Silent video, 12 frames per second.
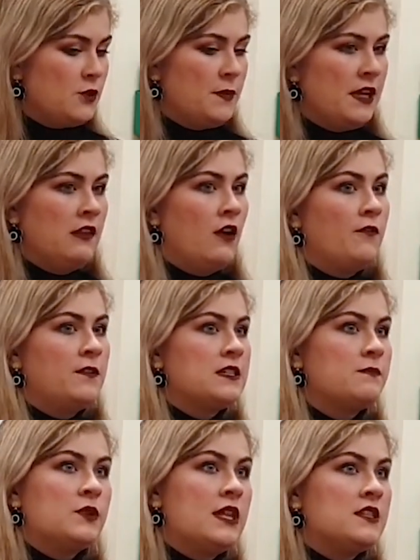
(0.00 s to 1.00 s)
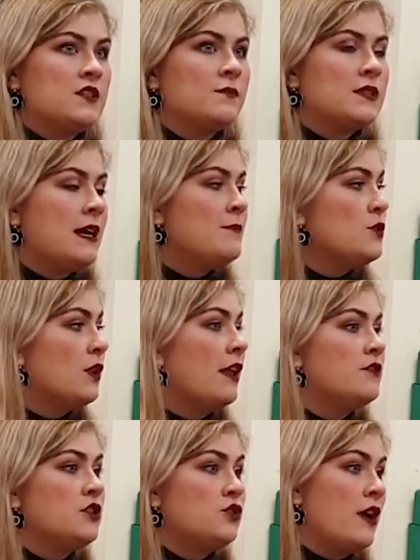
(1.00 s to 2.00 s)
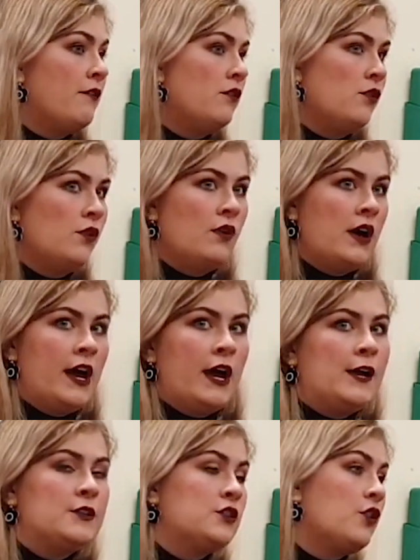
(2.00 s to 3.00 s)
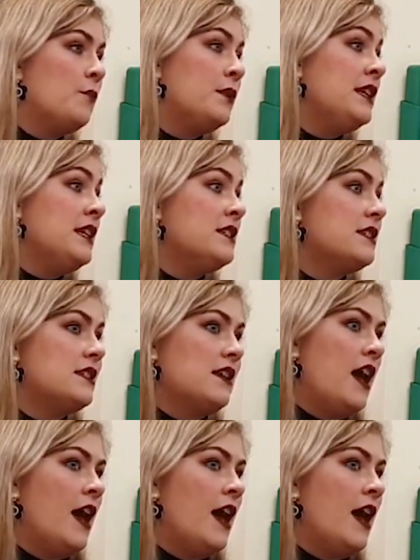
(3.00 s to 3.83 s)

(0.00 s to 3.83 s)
you'll be in the office, but then sometimes you'll have to travel to companies